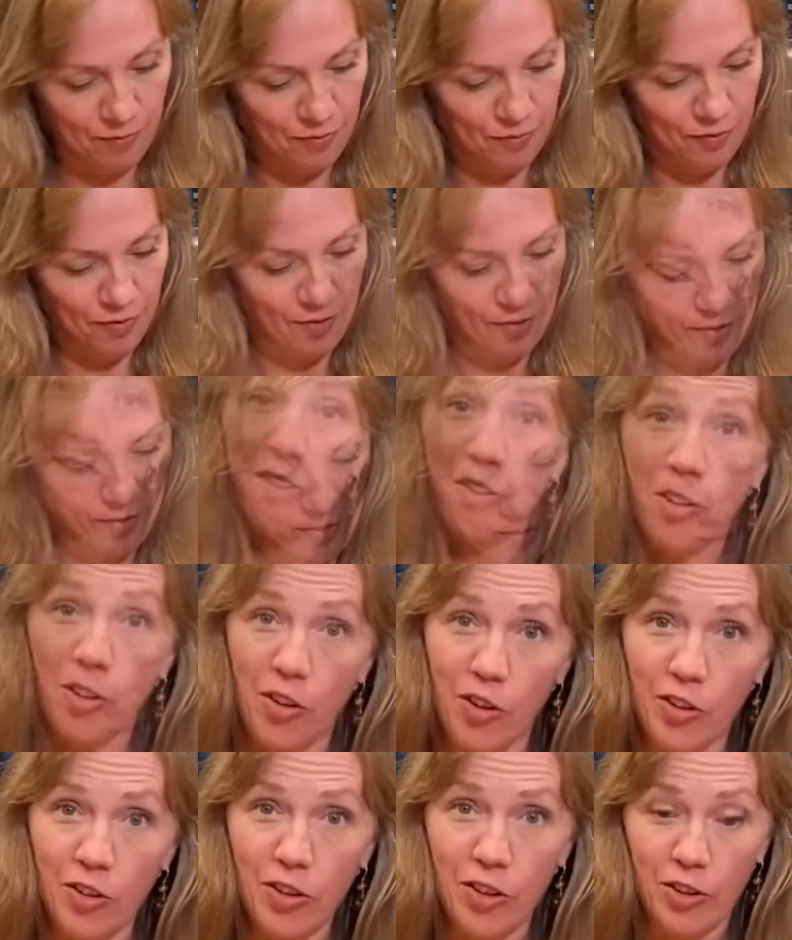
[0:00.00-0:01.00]
All right, they're
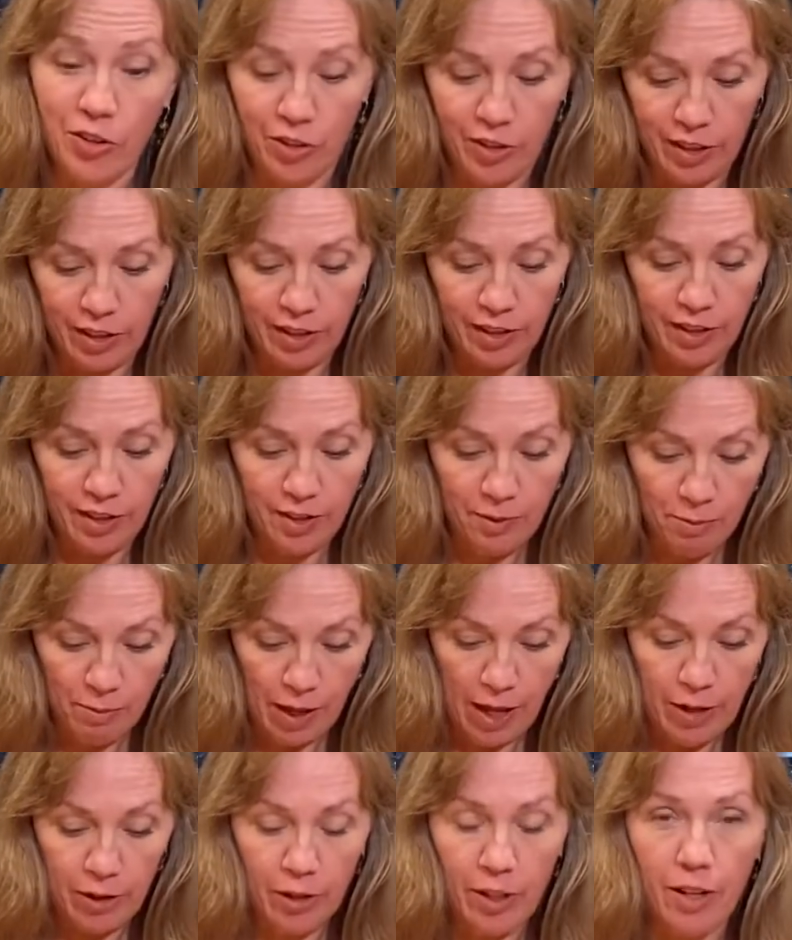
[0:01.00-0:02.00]
all coated,
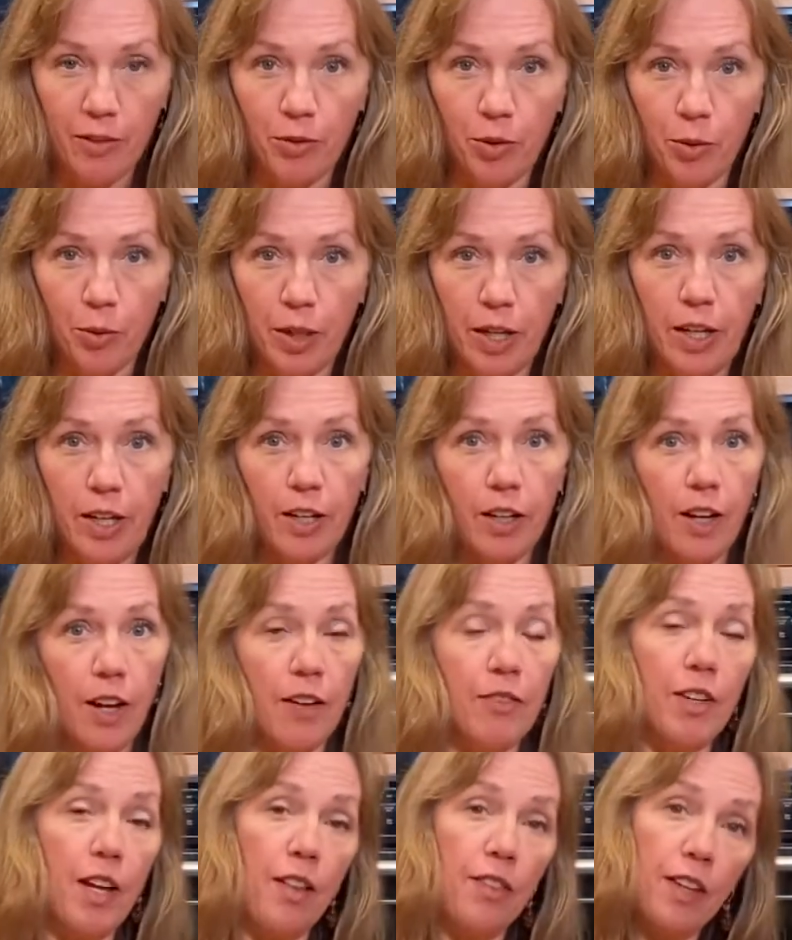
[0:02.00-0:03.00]
batter everywhere.
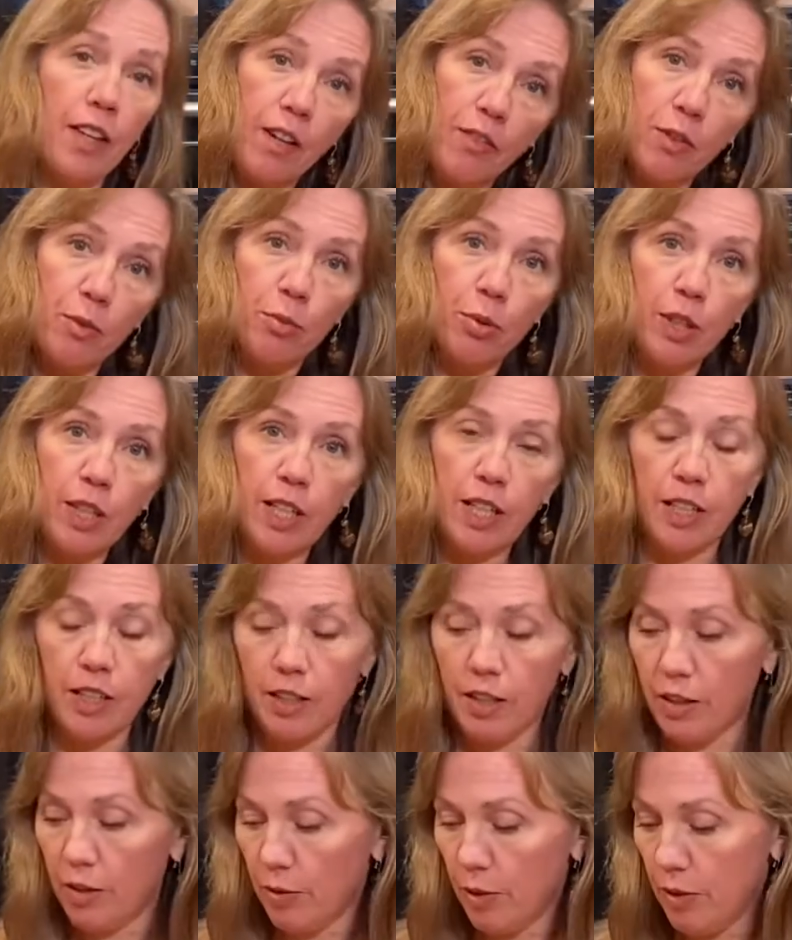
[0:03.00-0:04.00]
I've got the oven preheated
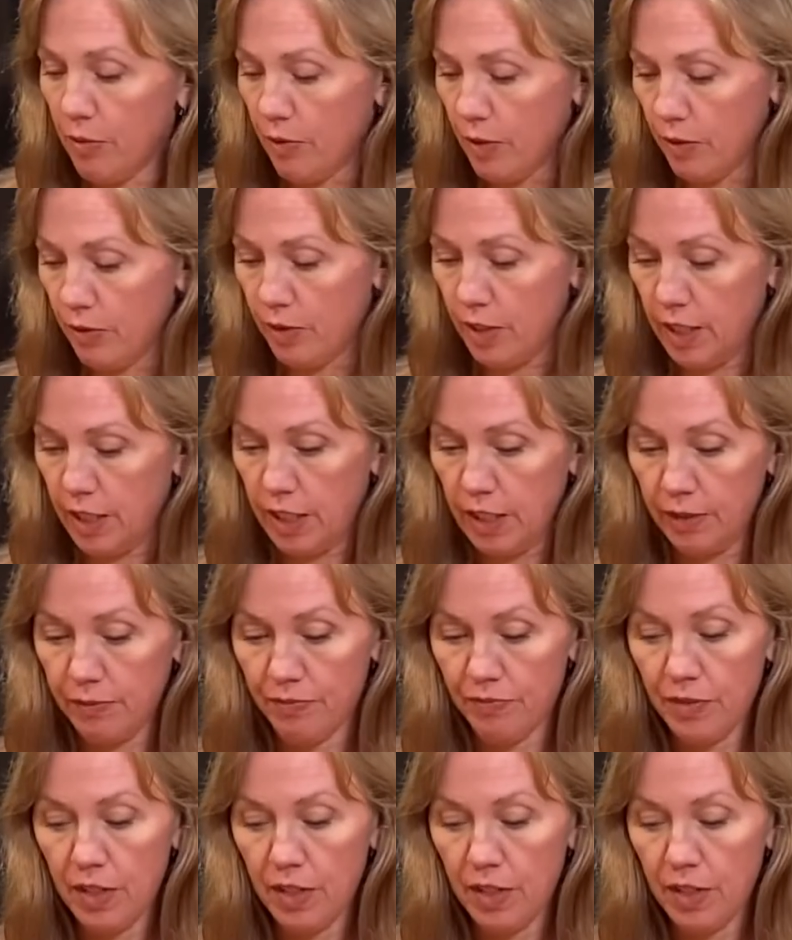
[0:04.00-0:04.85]
to 350.